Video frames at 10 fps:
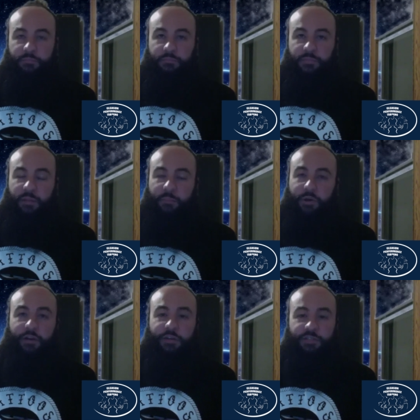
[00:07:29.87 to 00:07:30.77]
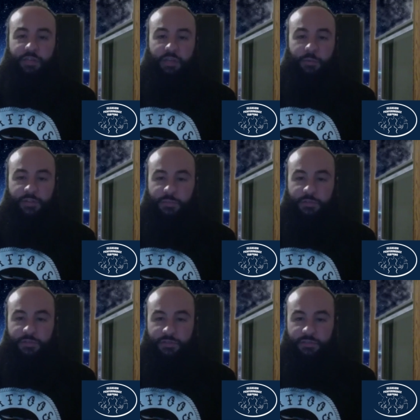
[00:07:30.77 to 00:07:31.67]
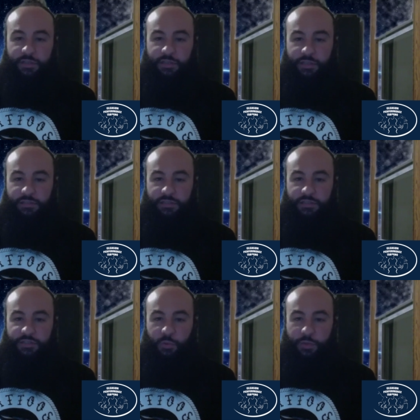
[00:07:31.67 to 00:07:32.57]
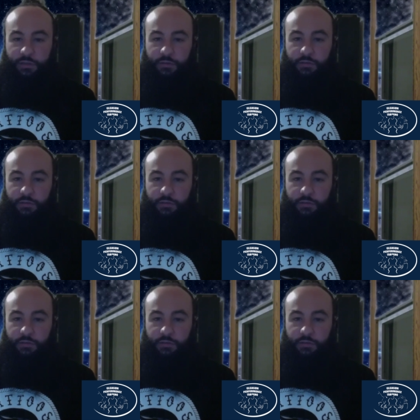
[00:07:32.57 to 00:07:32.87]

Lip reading: not punish ticking points, but just accentuate,